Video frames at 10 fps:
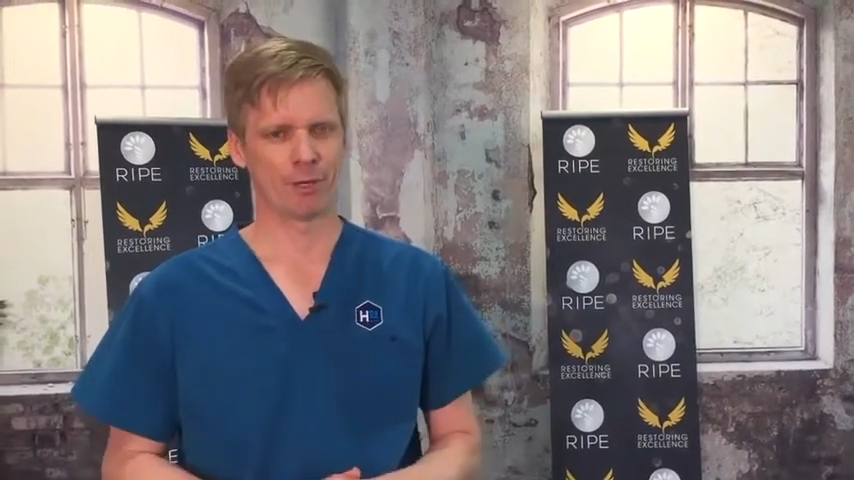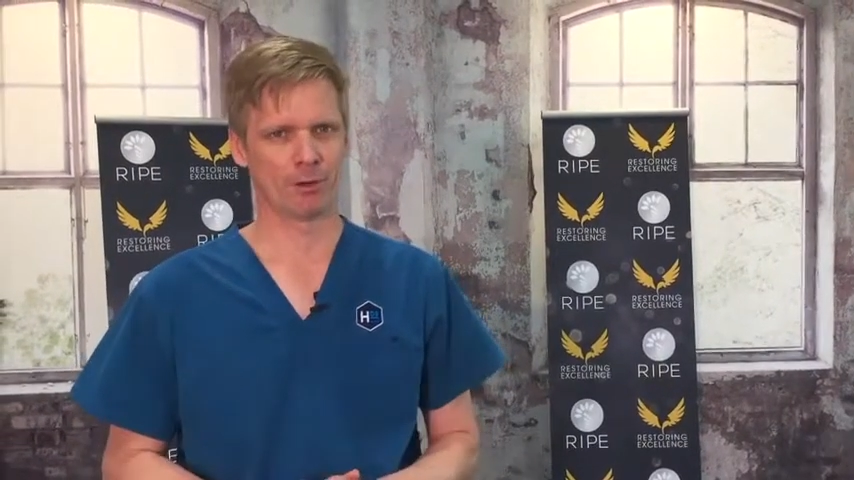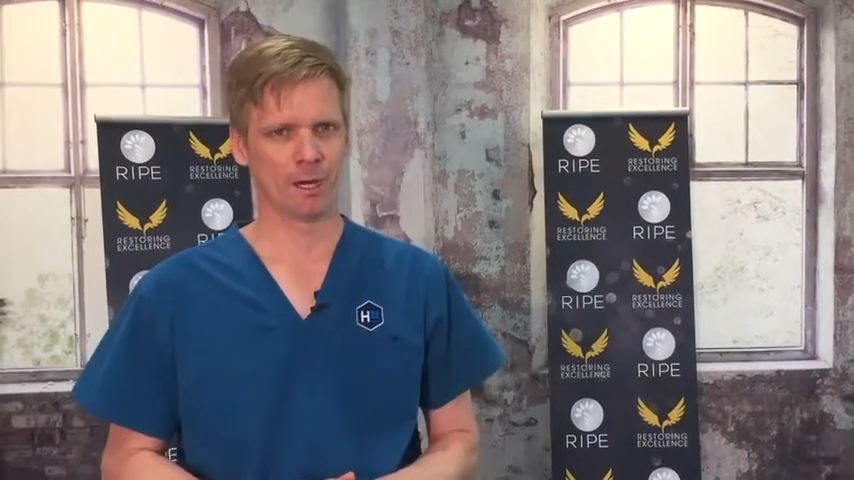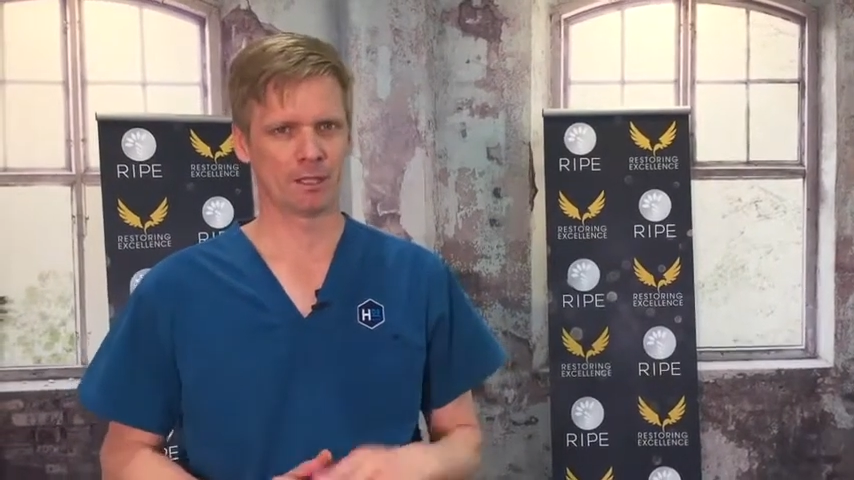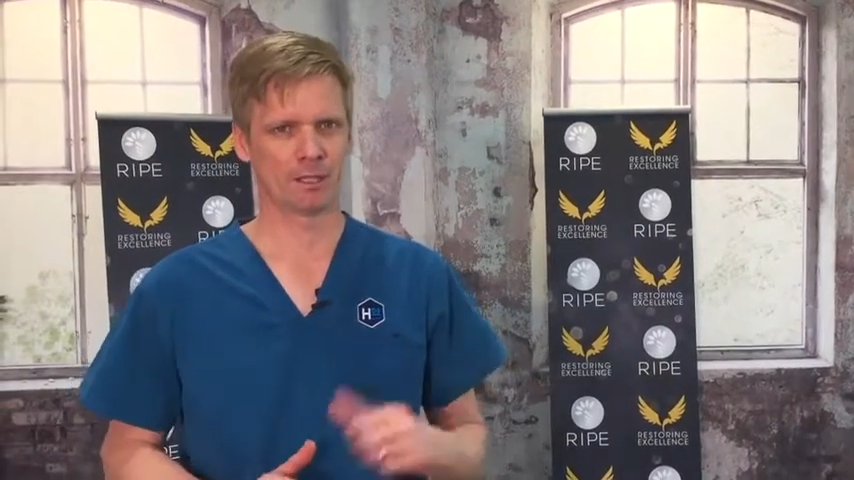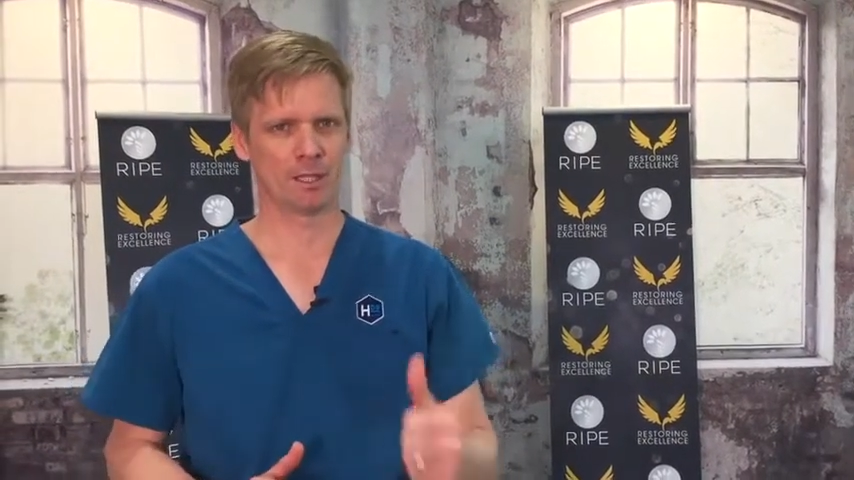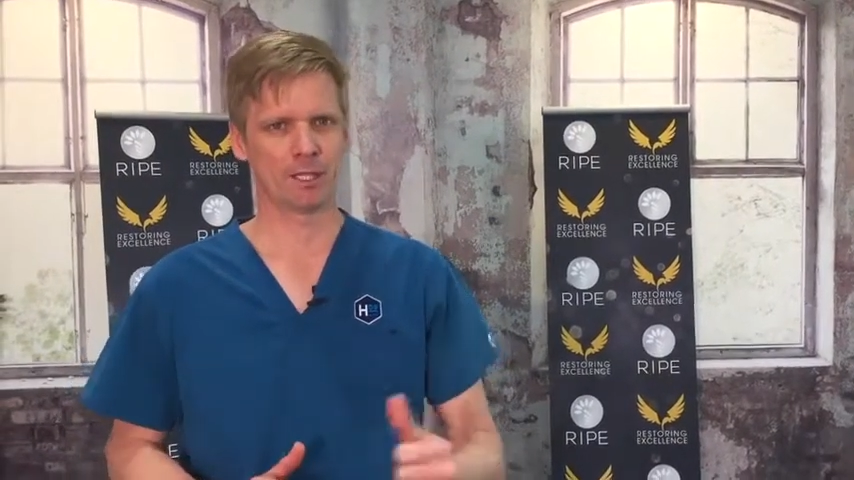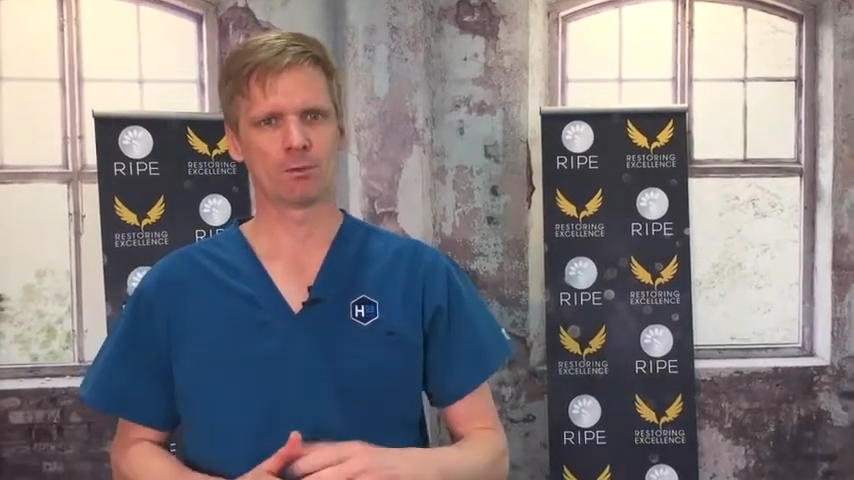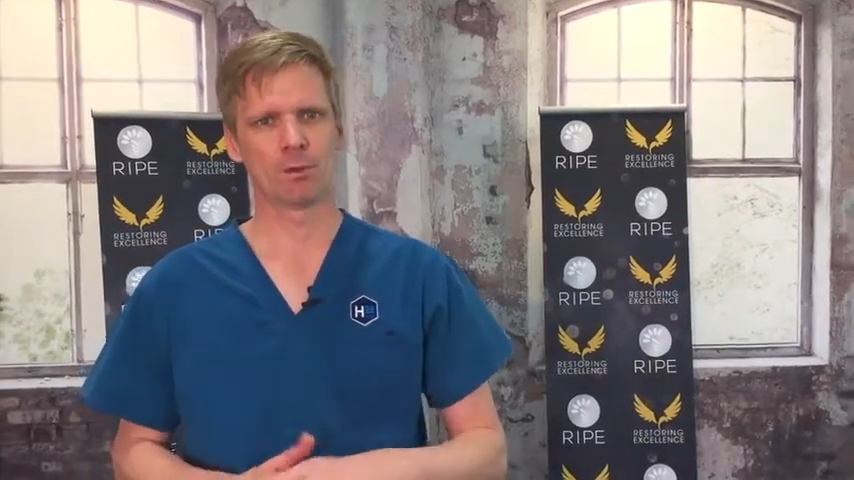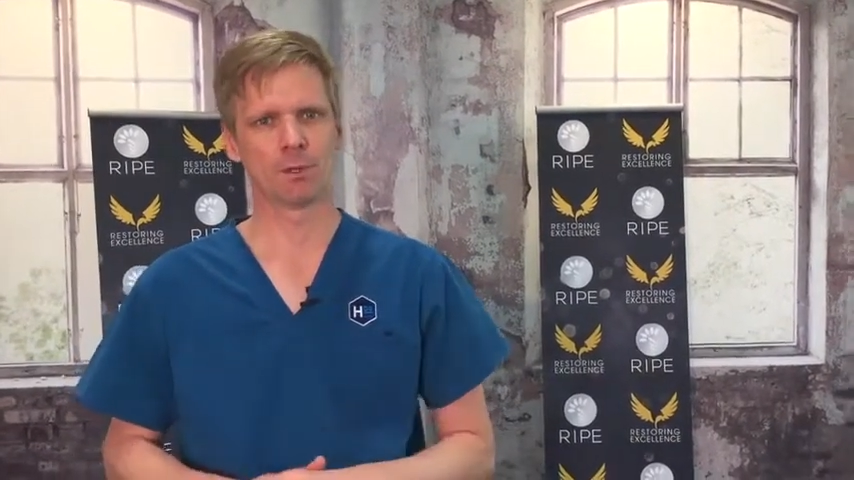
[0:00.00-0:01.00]
regret,
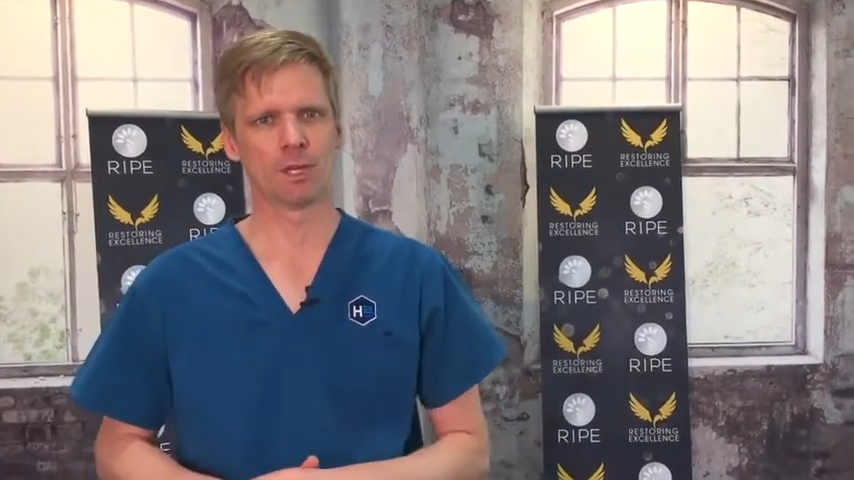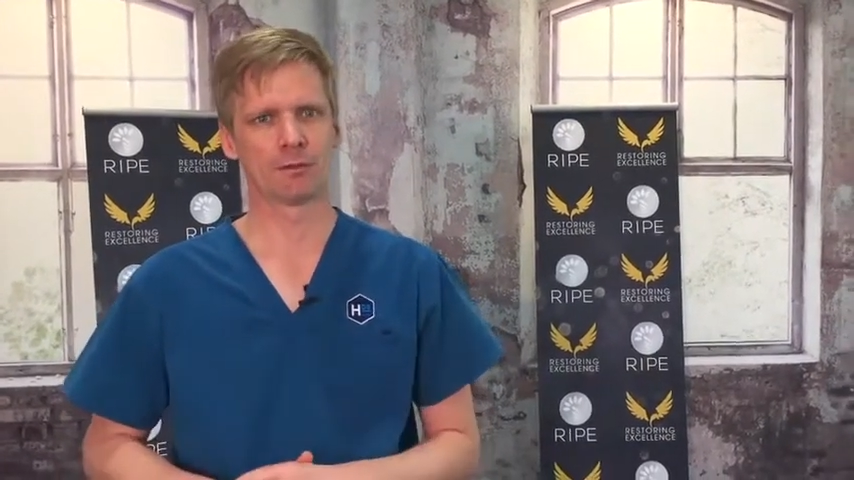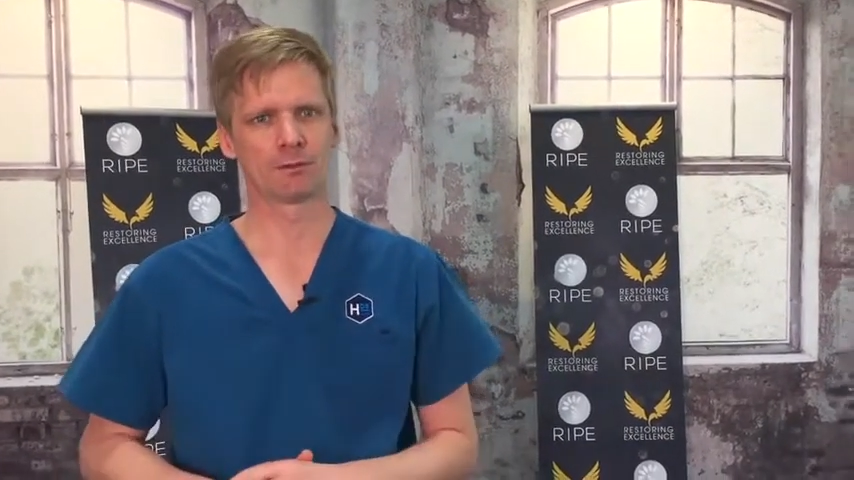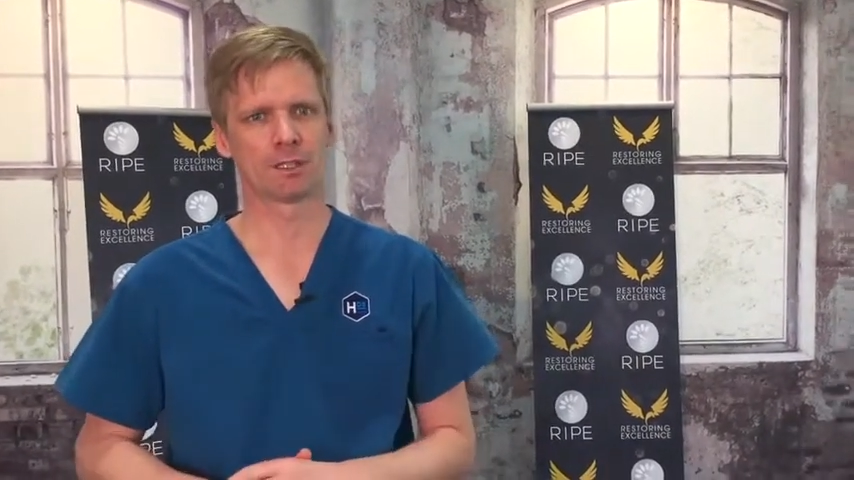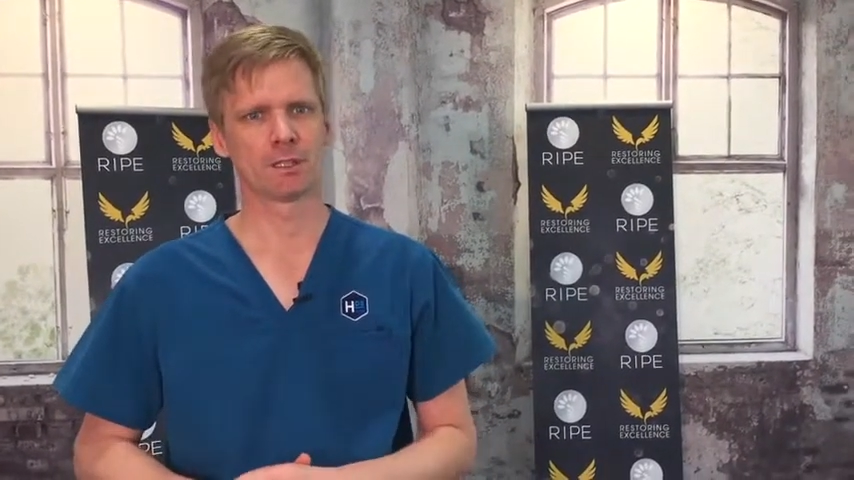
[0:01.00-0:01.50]
that's what we're after.